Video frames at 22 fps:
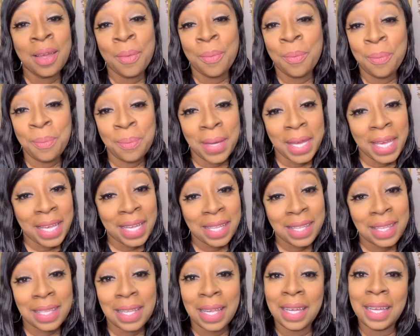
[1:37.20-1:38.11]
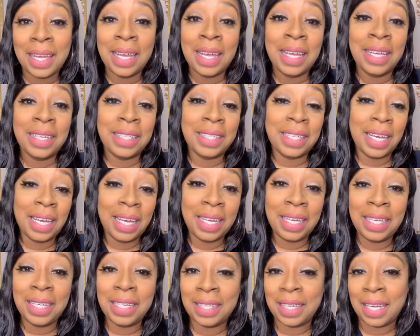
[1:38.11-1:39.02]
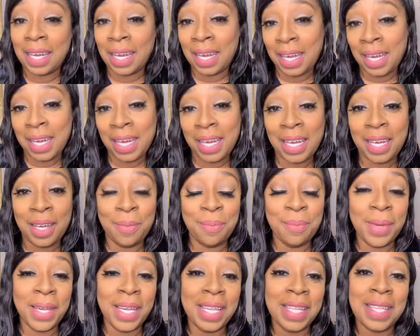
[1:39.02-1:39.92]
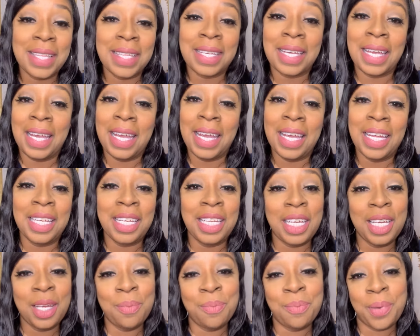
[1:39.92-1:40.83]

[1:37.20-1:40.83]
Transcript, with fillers: Miss Kiki, Miss Skinny,